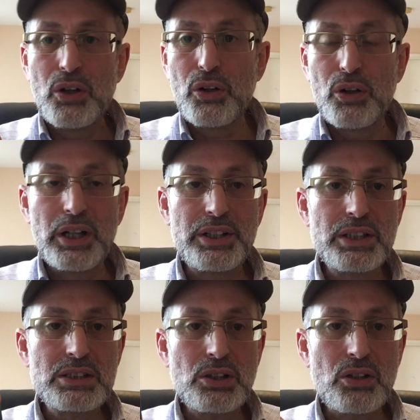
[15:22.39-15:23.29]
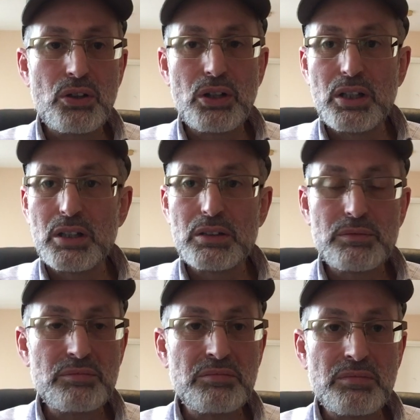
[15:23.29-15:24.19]
or any stock
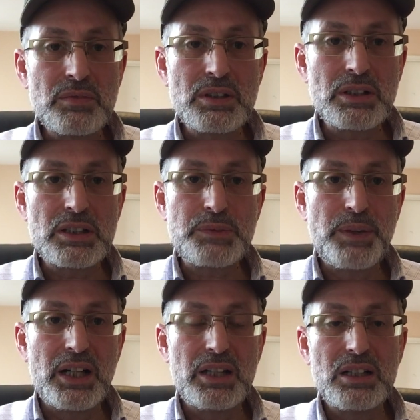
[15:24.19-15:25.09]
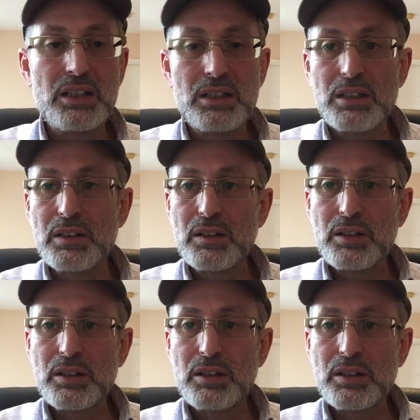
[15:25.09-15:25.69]
oil, Spire,